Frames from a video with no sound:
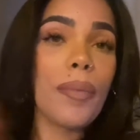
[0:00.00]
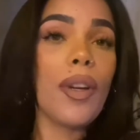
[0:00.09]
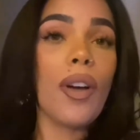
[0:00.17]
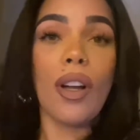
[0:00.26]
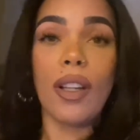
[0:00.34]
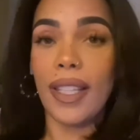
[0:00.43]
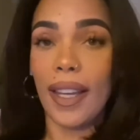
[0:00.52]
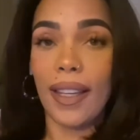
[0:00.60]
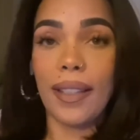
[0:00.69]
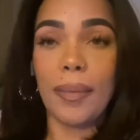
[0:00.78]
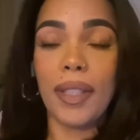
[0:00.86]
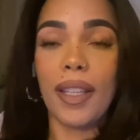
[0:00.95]
all day
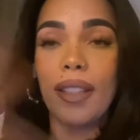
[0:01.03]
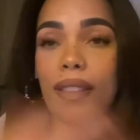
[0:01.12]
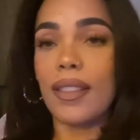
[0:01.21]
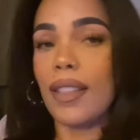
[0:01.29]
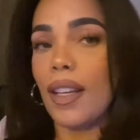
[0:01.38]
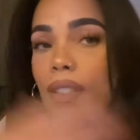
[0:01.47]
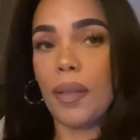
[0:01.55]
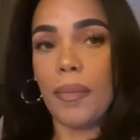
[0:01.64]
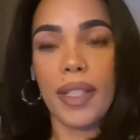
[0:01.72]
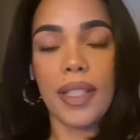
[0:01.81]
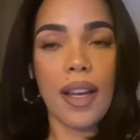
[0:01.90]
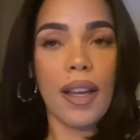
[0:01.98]
because I took my
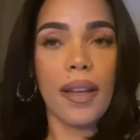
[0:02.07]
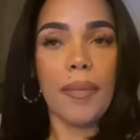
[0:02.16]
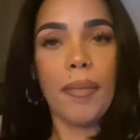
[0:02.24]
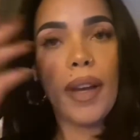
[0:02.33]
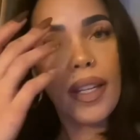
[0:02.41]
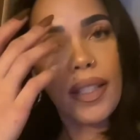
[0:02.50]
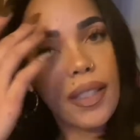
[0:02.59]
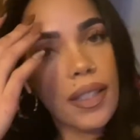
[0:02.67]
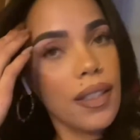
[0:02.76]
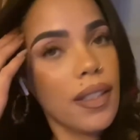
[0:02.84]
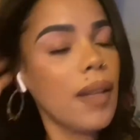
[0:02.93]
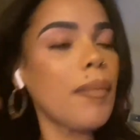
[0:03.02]
time. I
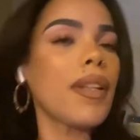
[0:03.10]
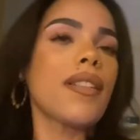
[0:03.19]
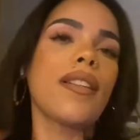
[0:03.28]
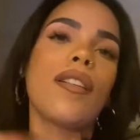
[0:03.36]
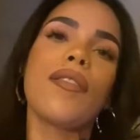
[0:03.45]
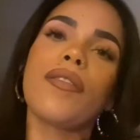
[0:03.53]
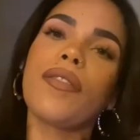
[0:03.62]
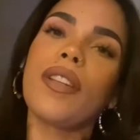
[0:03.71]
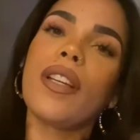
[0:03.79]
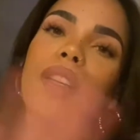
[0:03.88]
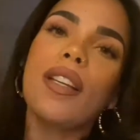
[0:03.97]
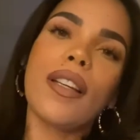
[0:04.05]
didn't set myself
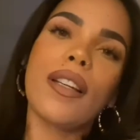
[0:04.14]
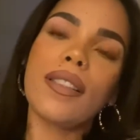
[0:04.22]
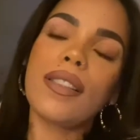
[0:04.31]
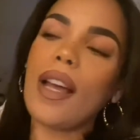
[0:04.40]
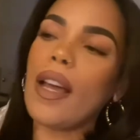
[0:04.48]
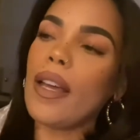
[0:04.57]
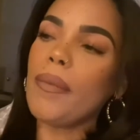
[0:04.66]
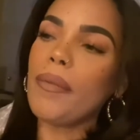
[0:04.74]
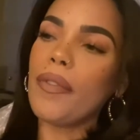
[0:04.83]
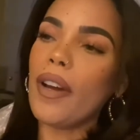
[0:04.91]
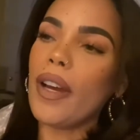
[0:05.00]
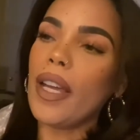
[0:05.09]
a time
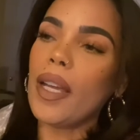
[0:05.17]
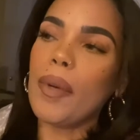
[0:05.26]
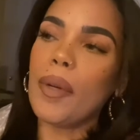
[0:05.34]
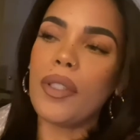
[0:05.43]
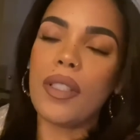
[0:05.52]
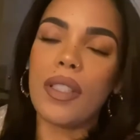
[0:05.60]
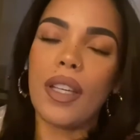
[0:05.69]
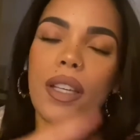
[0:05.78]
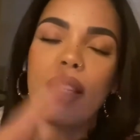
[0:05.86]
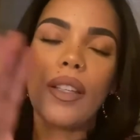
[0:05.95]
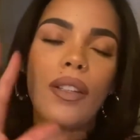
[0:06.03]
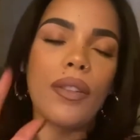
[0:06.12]
frame. I was just
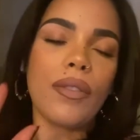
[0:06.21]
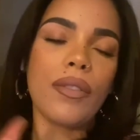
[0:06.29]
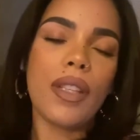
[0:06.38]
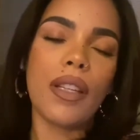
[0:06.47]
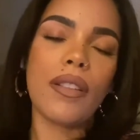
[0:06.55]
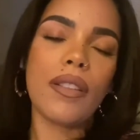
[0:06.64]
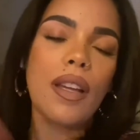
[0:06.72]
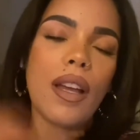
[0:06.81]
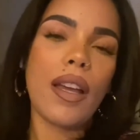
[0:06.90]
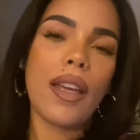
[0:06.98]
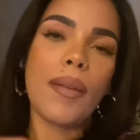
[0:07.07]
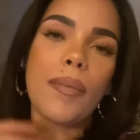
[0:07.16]
like, you know, take your
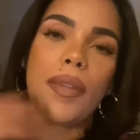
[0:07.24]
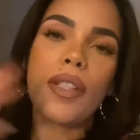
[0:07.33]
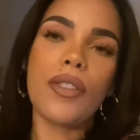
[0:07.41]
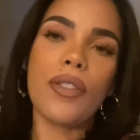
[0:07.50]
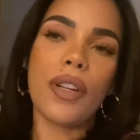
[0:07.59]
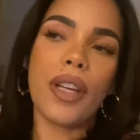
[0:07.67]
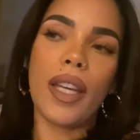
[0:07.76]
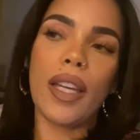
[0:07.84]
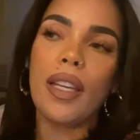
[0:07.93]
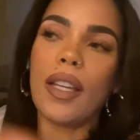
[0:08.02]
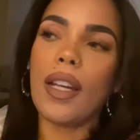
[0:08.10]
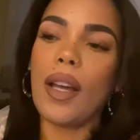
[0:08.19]
time, enjoy
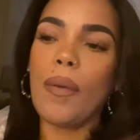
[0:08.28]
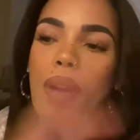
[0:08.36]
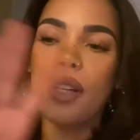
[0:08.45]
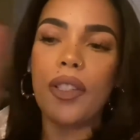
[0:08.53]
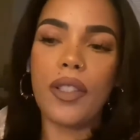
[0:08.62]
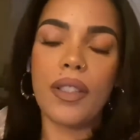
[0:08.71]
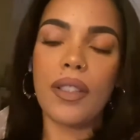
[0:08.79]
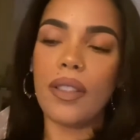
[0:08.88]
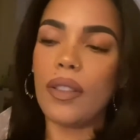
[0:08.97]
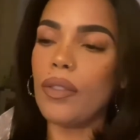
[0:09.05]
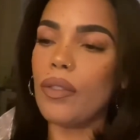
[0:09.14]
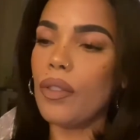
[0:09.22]
it. I watched
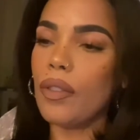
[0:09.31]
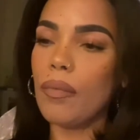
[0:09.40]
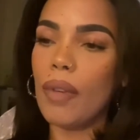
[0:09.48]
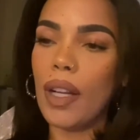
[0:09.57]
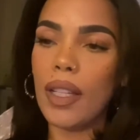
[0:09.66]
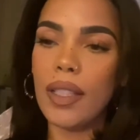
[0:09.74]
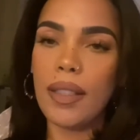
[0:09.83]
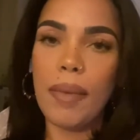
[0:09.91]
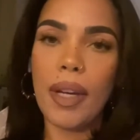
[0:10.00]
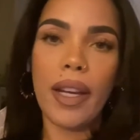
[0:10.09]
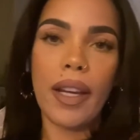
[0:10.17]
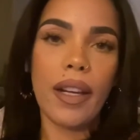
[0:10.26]
YouTube while I did my
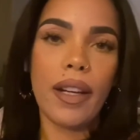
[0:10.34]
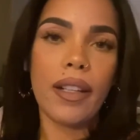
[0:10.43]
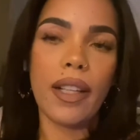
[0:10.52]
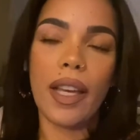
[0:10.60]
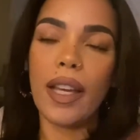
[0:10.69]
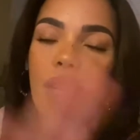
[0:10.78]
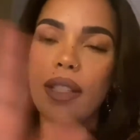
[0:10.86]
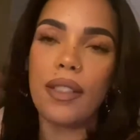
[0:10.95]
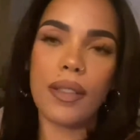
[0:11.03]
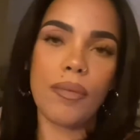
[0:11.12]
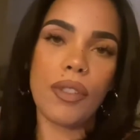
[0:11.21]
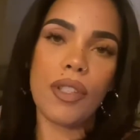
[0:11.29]
hair. Like I
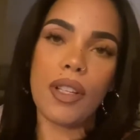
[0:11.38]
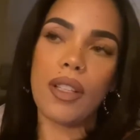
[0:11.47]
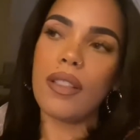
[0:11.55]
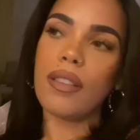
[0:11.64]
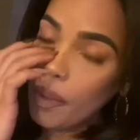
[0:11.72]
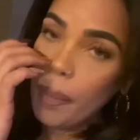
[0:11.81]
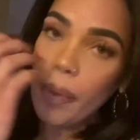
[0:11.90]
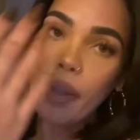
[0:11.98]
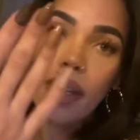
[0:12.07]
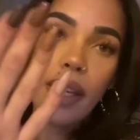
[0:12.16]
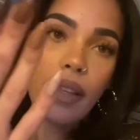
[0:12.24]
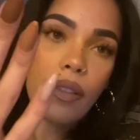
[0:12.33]
just was chilling. I put
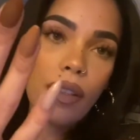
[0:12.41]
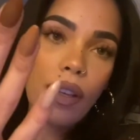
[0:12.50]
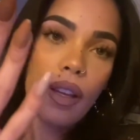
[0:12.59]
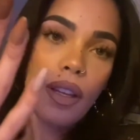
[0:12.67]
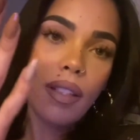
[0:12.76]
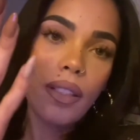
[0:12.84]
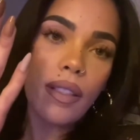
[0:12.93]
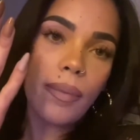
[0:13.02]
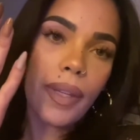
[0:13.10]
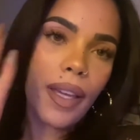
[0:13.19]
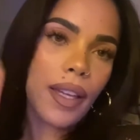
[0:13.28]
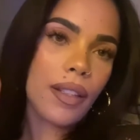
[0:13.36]
nails on. My
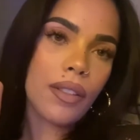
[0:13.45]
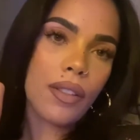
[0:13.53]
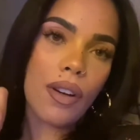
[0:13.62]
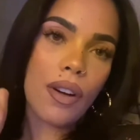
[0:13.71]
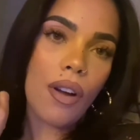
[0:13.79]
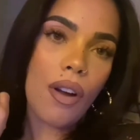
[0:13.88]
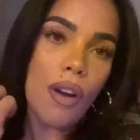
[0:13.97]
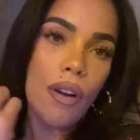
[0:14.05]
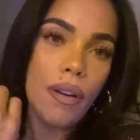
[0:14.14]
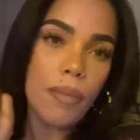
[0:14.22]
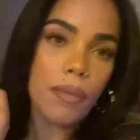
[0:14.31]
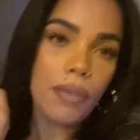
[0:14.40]
hands are
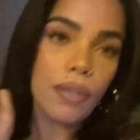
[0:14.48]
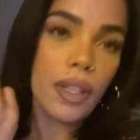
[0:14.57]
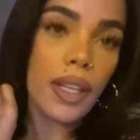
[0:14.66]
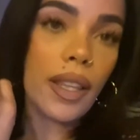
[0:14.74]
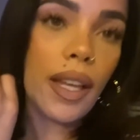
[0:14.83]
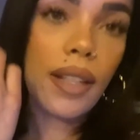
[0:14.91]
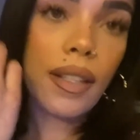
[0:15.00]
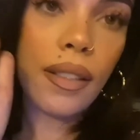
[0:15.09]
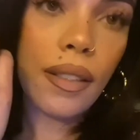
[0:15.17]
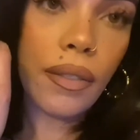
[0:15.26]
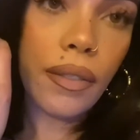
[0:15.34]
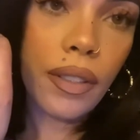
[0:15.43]
horrible. Like that is
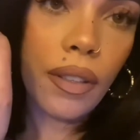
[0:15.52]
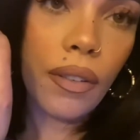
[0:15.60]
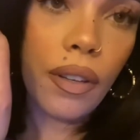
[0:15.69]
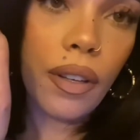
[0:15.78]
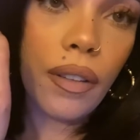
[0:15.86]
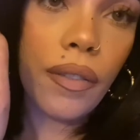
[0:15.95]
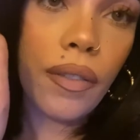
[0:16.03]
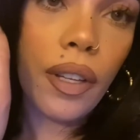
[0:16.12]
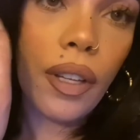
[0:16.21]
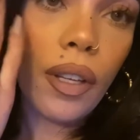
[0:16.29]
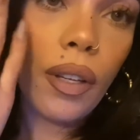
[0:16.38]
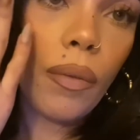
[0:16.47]
the result of
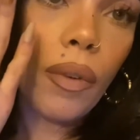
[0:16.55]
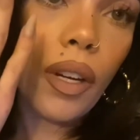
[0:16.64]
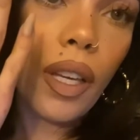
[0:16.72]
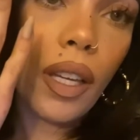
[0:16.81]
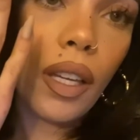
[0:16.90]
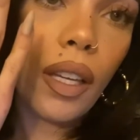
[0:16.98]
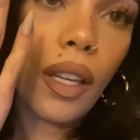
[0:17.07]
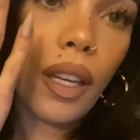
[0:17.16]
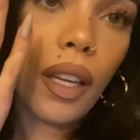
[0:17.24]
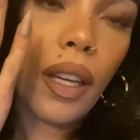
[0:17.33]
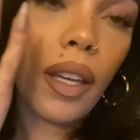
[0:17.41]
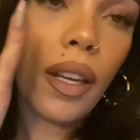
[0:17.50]
working
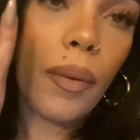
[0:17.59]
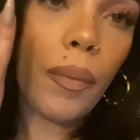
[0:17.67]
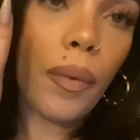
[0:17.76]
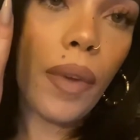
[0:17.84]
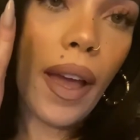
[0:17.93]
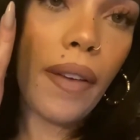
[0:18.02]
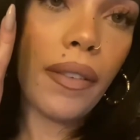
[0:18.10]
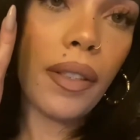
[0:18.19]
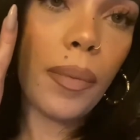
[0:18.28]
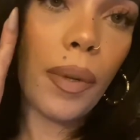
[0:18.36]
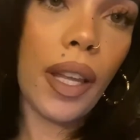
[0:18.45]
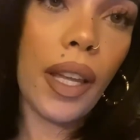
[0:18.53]
and having to
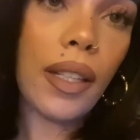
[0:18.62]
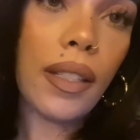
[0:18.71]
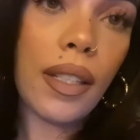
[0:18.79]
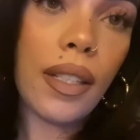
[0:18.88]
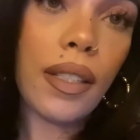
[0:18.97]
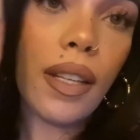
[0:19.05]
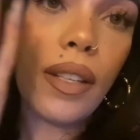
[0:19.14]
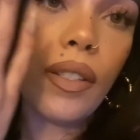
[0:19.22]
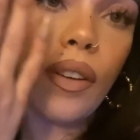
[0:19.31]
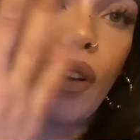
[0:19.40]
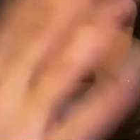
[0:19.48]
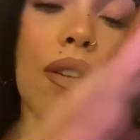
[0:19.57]
put hand sanitizer
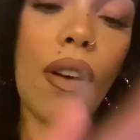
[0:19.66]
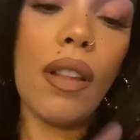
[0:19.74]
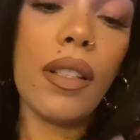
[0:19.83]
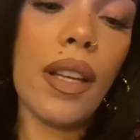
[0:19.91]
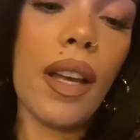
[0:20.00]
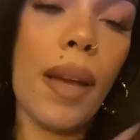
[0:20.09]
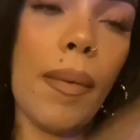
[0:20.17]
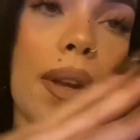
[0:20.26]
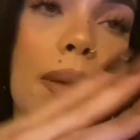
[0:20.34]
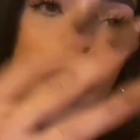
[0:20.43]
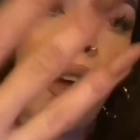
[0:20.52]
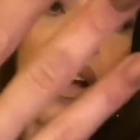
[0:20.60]
on all the time. And
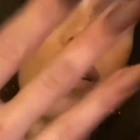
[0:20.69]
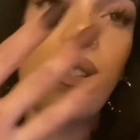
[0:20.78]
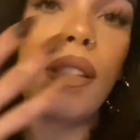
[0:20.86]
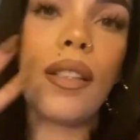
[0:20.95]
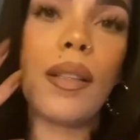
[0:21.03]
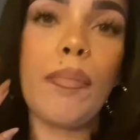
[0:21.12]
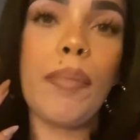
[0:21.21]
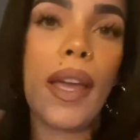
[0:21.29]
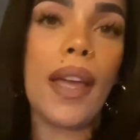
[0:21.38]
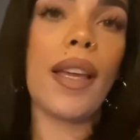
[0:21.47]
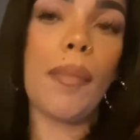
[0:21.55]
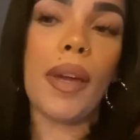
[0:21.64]
I'm constantly
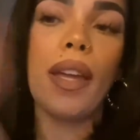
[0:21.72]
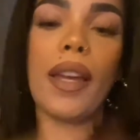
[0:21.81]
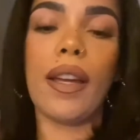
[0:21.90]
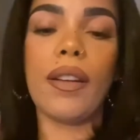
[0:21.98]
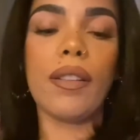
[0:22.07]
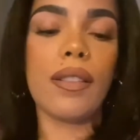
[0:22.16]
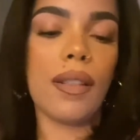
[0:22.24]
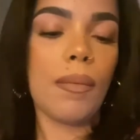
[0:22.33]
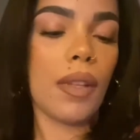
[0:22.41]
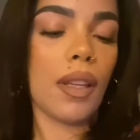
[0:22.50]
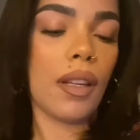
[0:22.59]
banging my hand on something